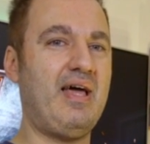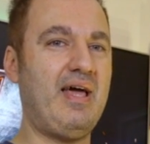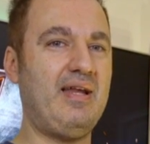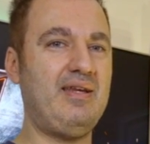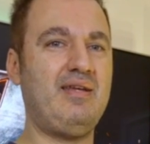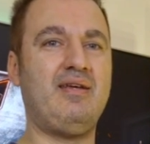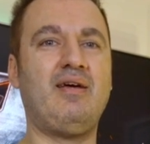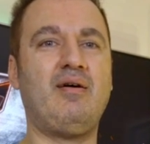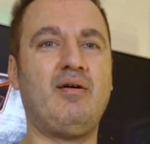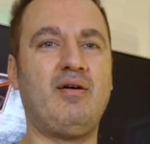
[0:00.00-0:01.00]
any
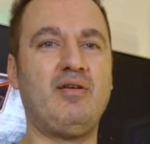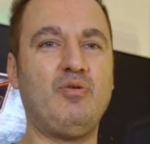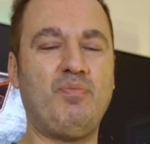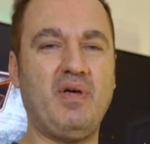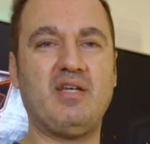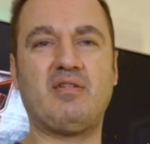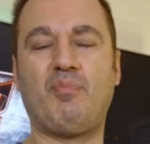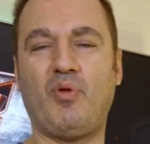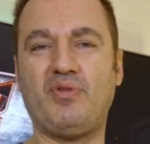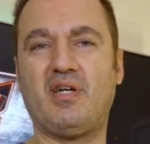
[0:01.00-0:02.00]
UPS
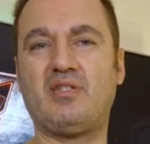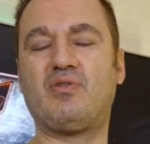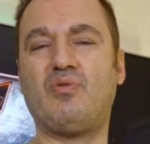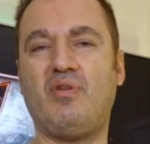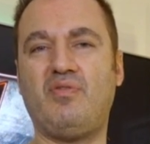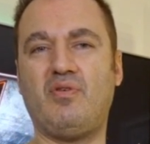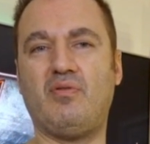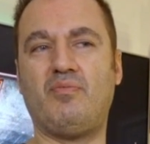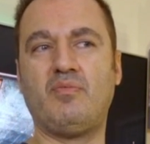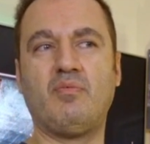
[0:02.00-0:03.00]
products to review.